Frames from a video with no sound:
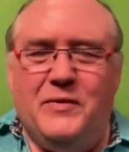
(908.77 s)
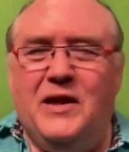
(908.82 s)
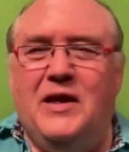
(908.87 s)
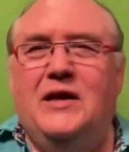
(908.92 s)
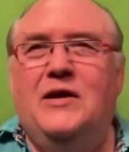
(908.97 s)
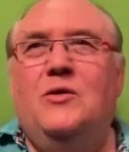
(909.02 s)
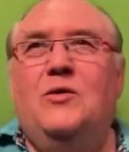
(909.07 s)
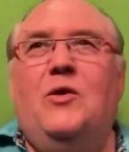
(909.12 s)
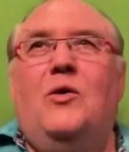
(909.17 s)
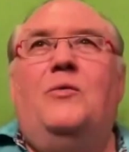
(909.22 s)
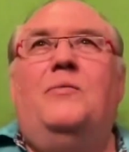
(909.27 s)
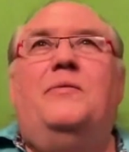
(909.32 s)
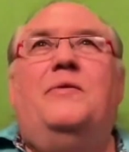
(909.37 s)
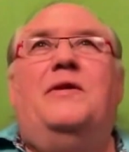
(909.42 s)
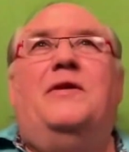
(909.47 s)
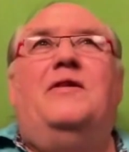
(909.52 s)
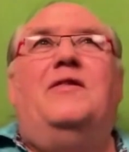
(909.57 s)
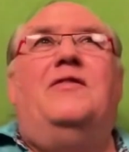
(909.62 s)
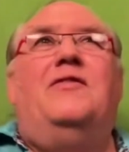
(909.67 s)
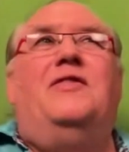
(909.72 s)
you know,
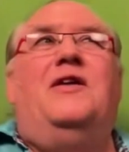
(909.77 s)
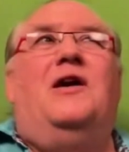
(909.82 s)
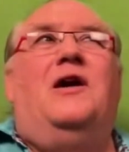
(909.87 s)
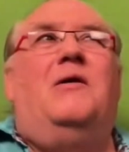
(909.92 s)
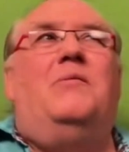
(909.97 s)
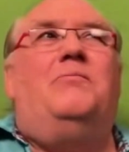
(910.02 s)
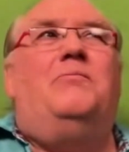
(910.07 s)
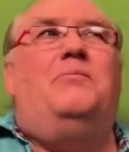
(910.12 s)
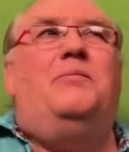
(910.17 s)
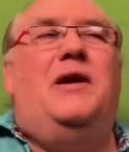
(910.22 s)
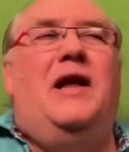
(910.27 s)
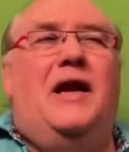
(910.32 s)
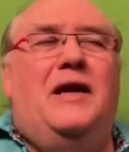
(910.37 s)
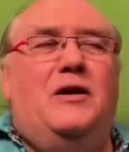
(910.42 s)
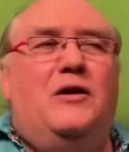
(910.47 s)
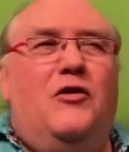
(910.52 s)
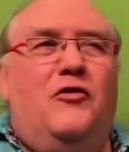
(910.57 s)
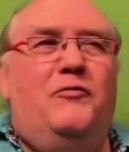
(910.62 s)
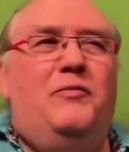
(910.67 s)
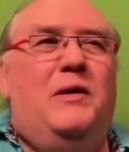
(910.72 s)
there are plenty
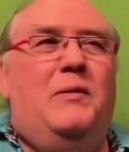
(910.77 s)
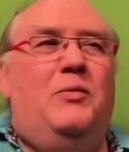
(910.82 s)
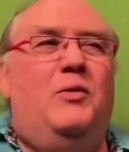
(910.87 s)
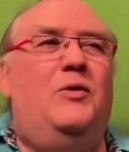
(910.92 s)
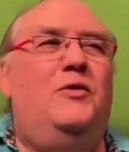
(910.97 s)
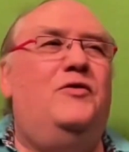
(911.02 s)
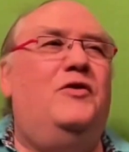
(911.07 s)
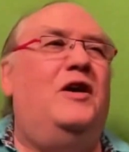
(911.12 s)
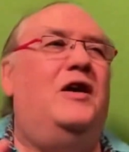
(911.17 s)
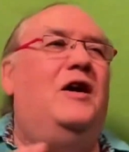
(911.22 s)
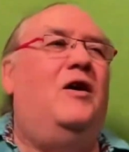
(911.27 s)
of people who say,